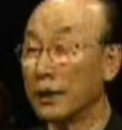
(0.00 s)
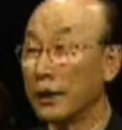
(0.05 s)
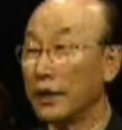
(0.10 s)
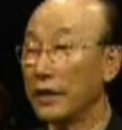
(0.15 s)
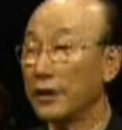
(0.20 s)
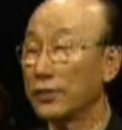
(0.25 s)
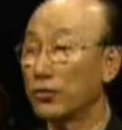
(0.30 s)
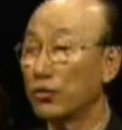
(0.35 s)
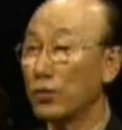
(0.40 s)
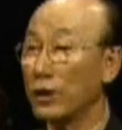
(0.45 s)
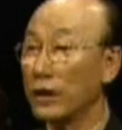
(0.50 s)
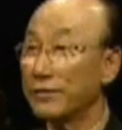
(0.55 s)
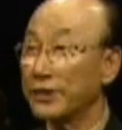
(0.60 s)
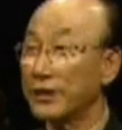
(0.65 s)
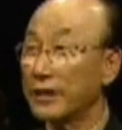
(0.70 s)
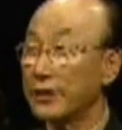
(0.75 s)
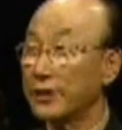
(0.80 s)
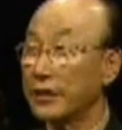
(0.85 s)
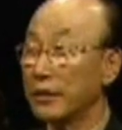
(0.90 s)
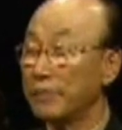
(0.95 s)
And to have
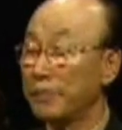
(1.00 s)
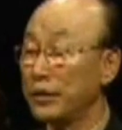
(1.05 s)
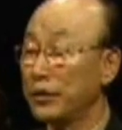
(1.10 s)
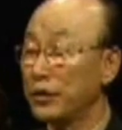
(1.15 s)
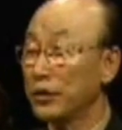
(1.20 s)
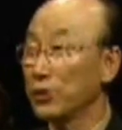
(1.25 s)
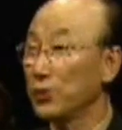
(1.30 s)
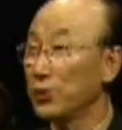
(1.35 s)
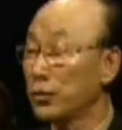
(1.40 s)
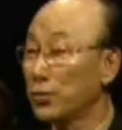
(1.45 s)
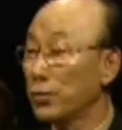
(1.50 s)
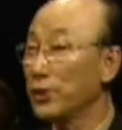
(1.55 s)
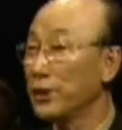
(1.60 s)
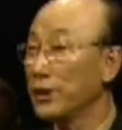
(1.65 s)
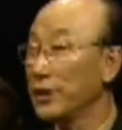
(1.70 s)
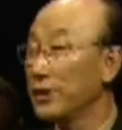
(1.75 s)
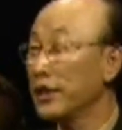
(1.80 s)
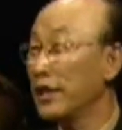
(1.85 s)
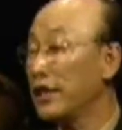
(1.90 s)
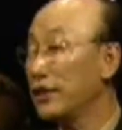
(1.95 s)
such a vision, you don't
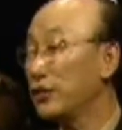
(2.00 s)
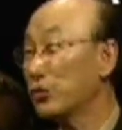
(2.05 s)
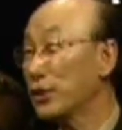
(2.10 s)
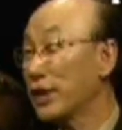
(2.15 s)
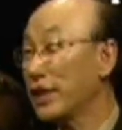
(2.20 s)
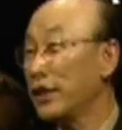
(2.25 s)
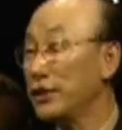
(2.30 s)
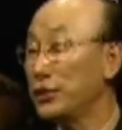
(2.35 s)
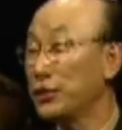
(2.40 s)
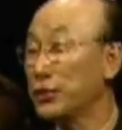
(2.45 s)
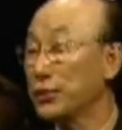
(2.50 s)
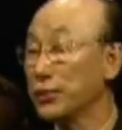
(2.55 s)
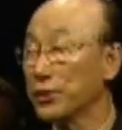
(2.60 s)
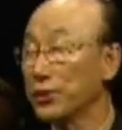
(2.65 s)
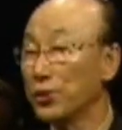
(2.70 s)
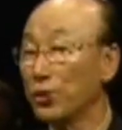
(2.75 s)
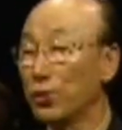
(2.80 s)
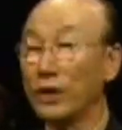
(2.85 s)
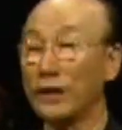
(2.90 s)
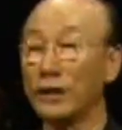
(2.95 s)
need
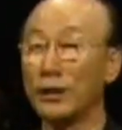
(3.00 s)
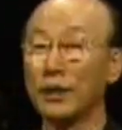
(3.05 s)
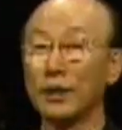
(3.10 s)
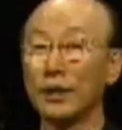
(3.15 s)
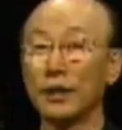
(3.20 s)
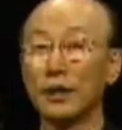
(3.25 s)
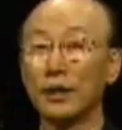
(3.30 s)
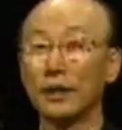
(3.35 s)
education, nor